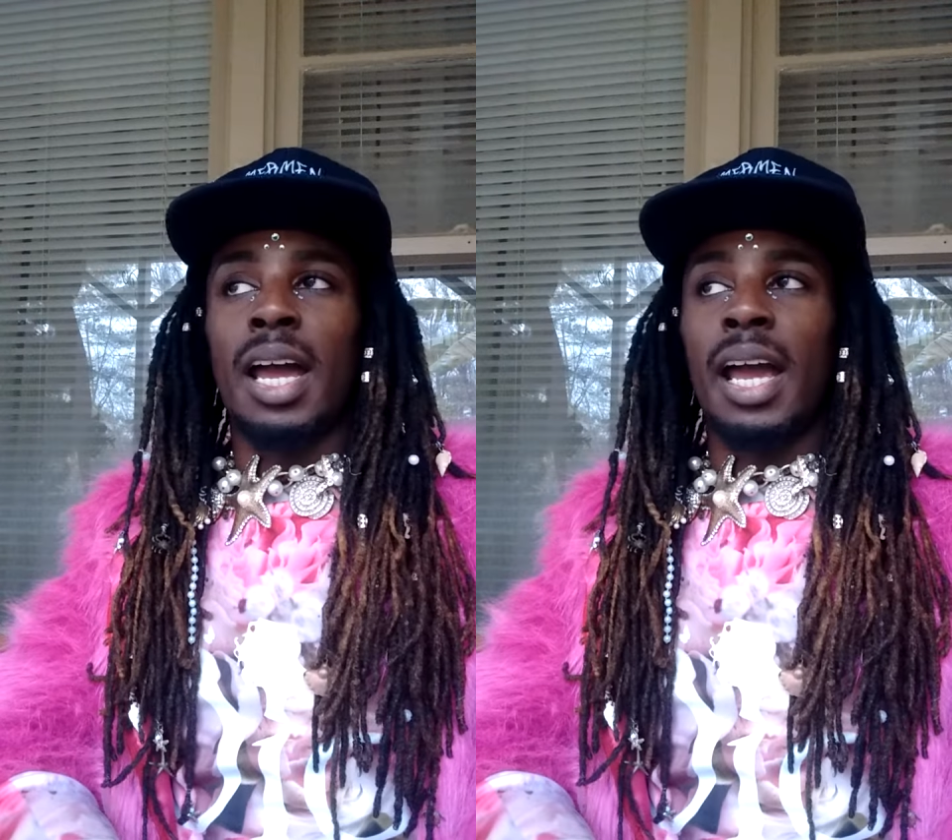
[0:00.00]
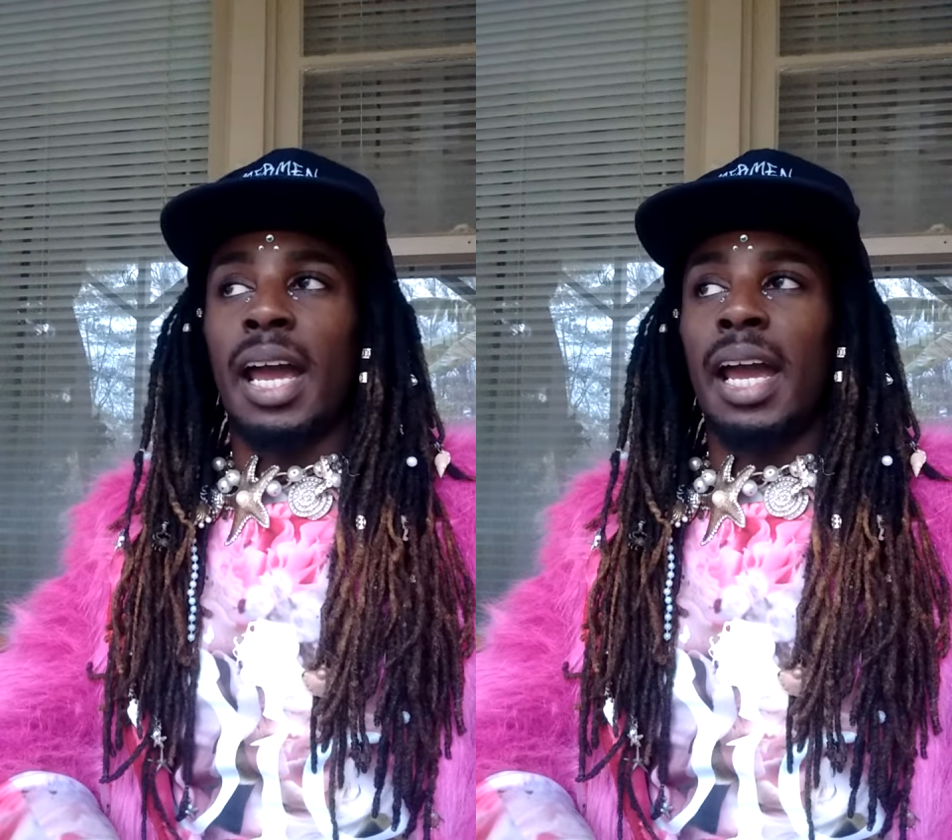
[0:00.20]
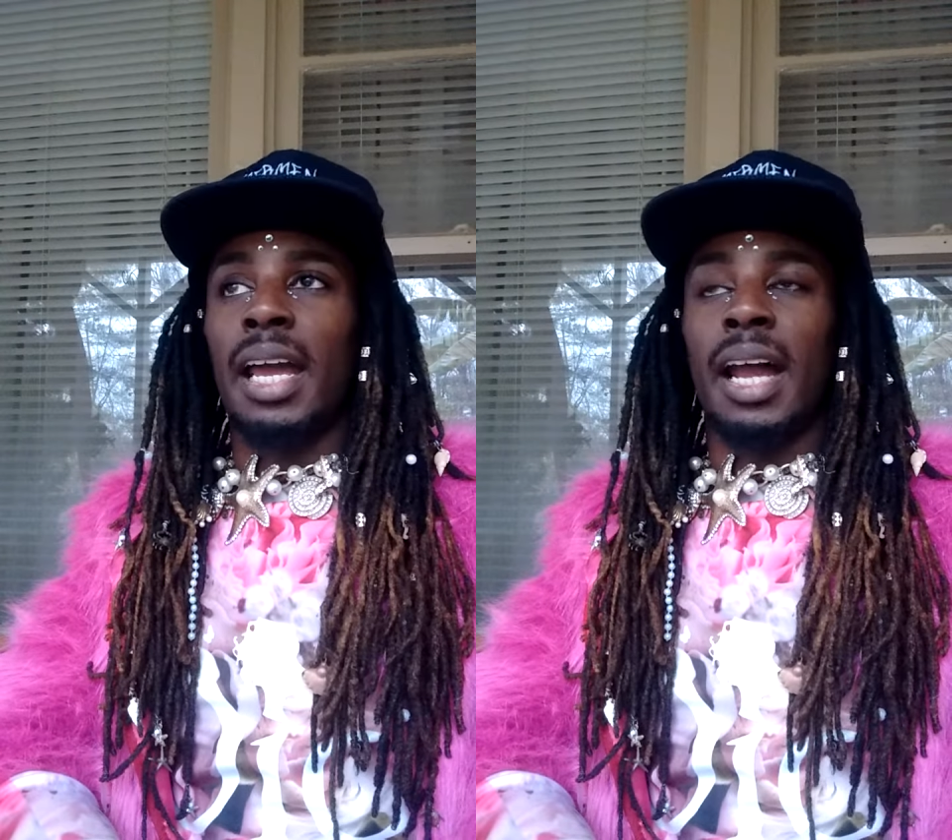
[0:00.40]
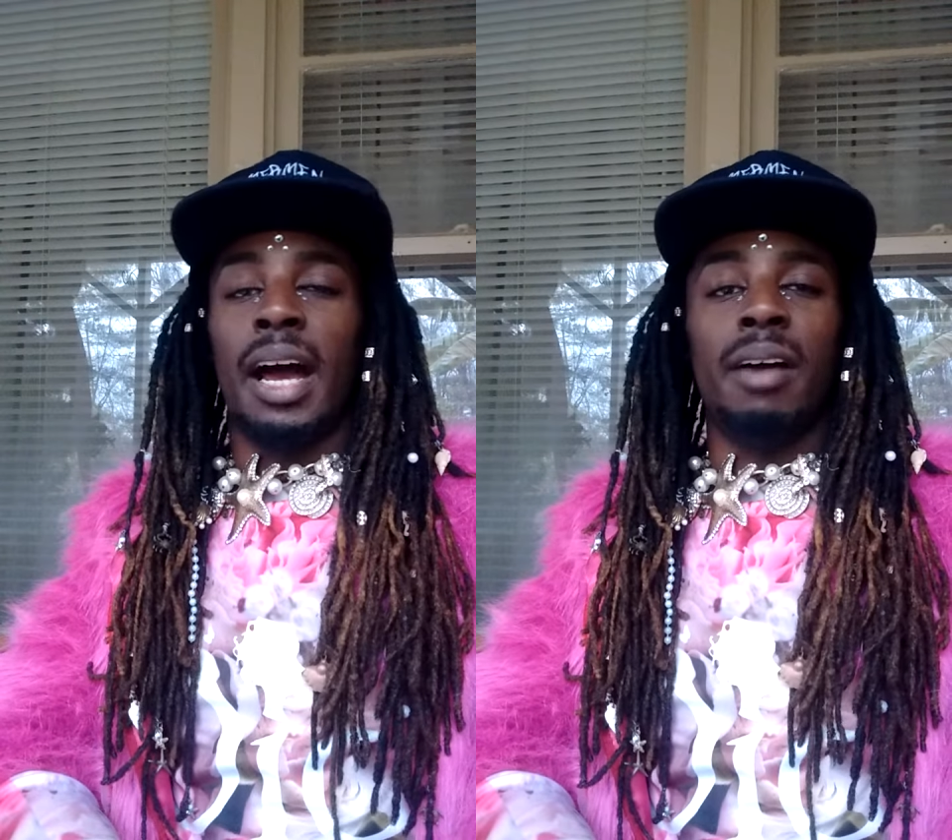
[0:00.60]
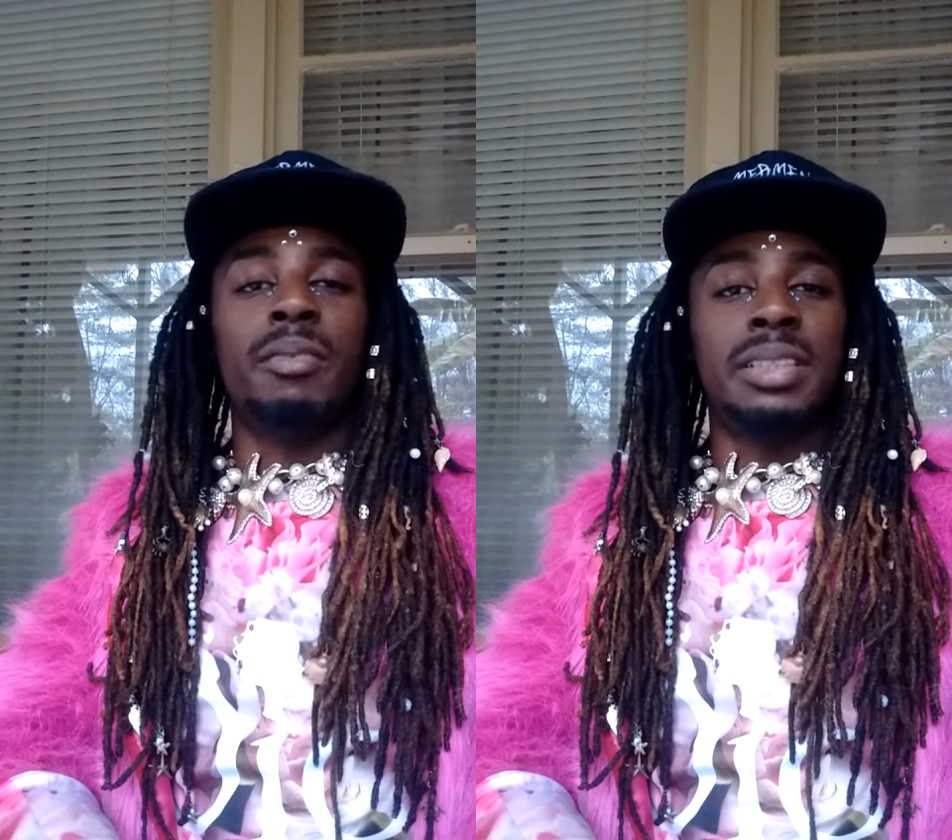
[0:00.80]
And
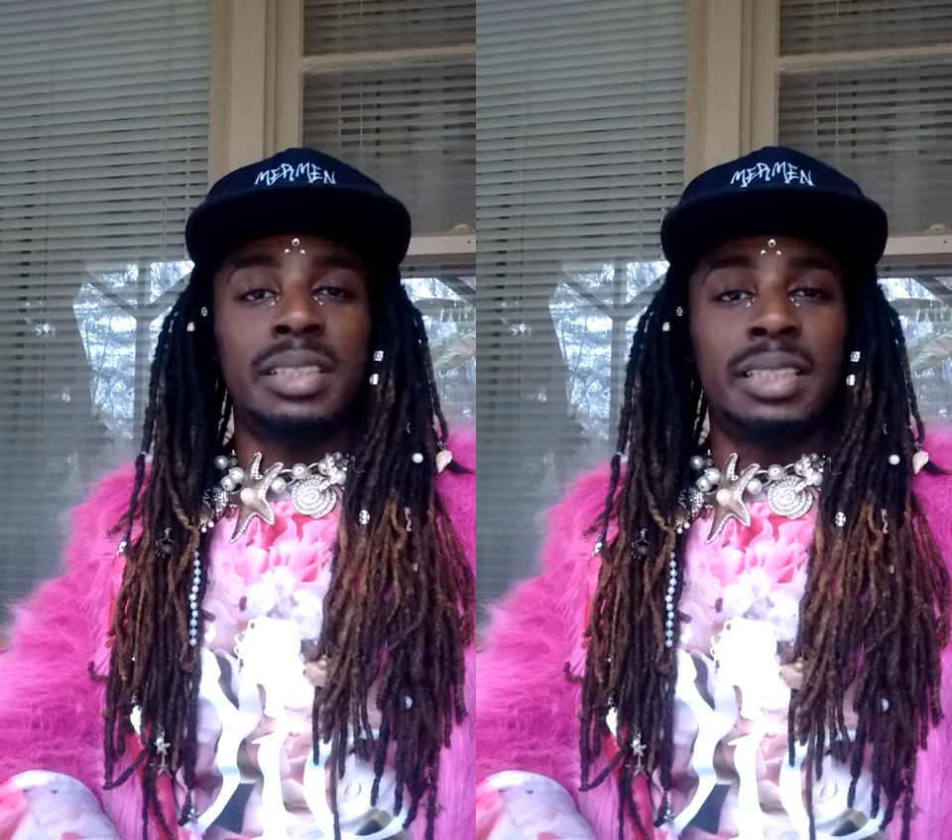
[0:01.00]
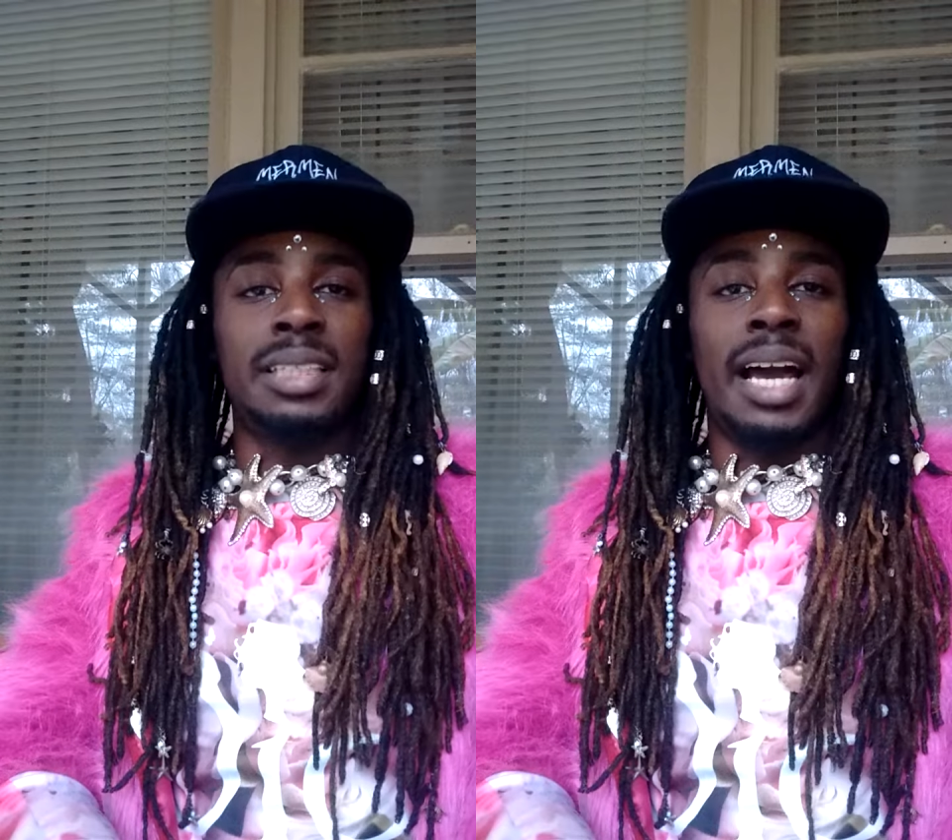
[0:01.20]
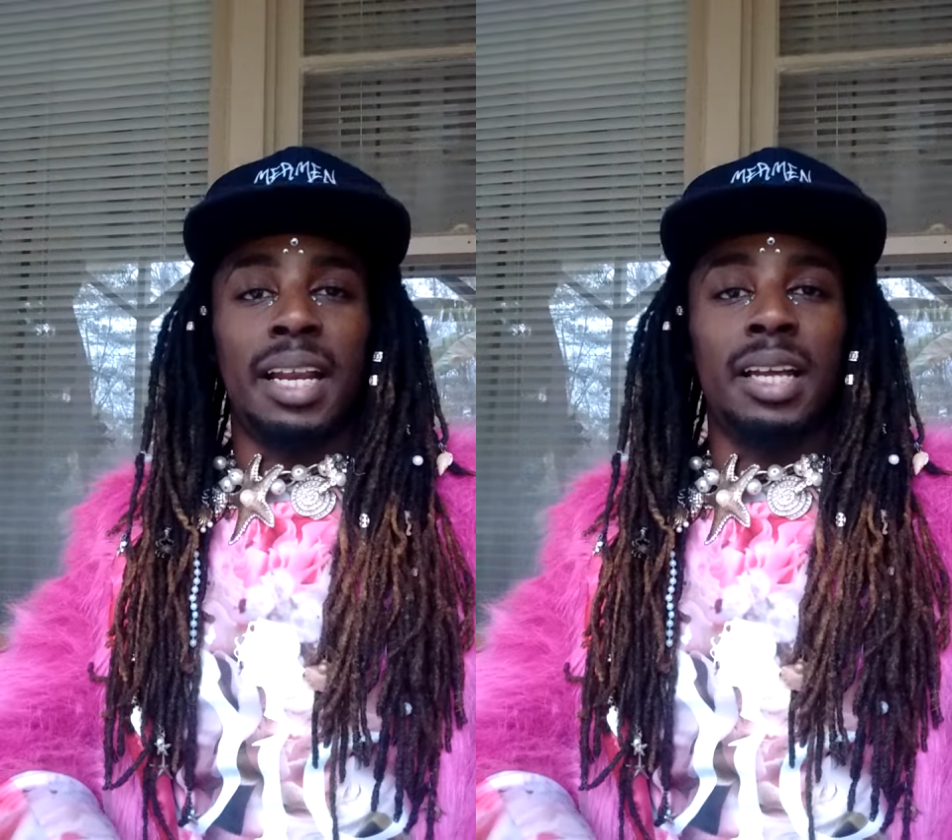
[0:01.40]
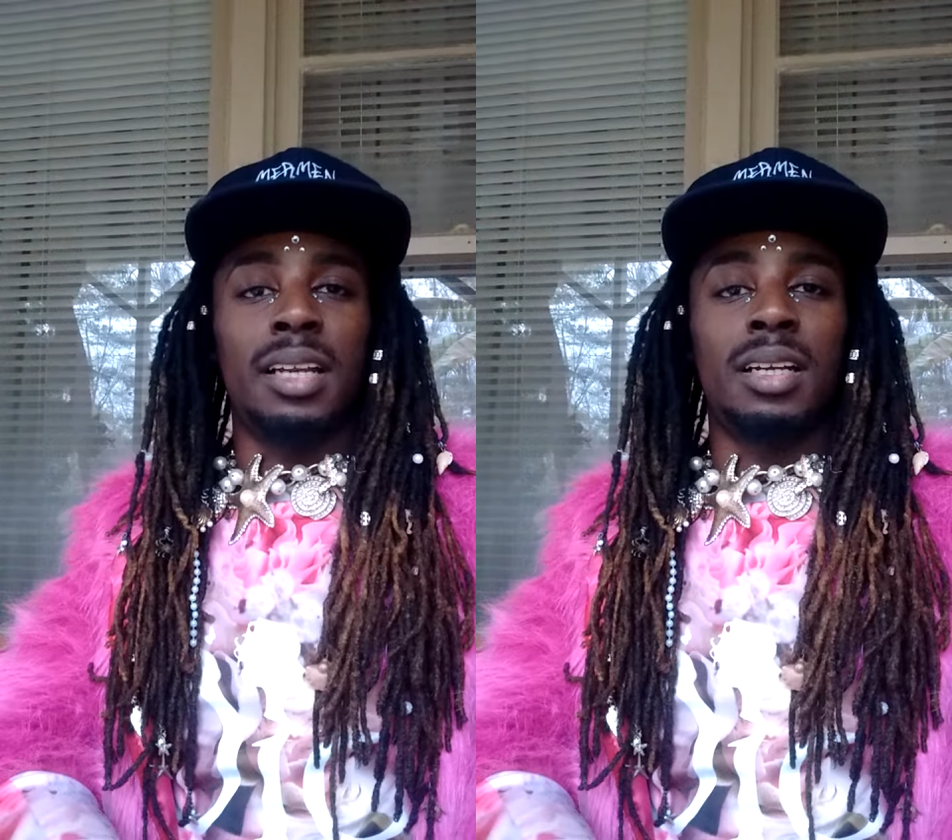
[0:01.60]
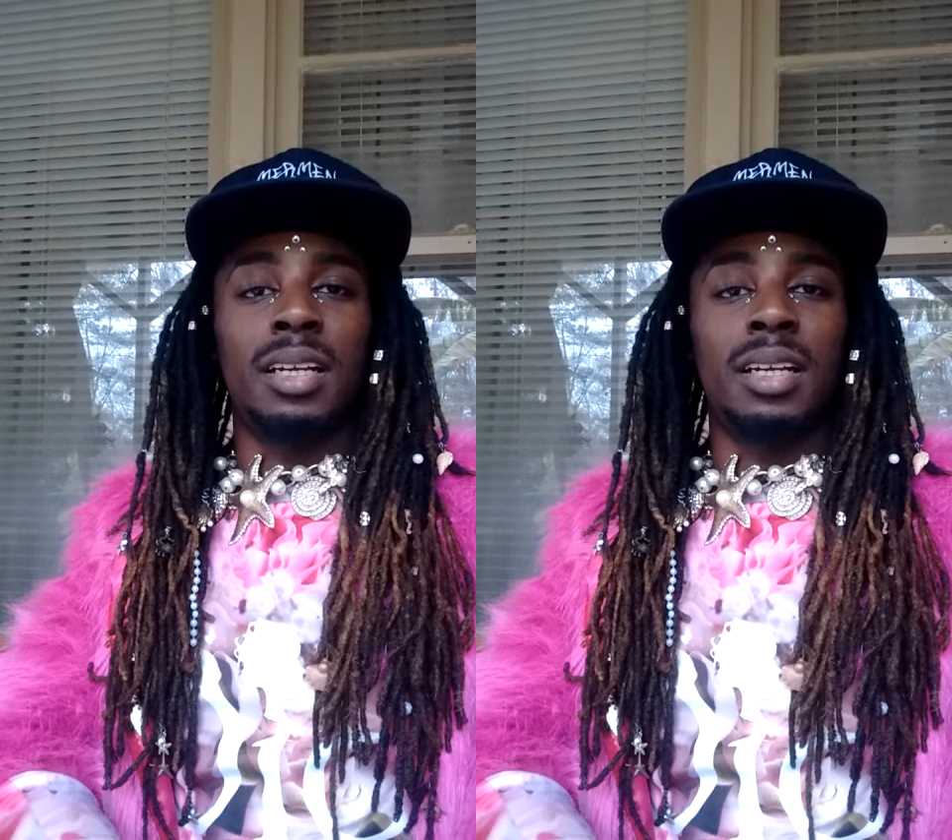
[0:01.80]
I was excited.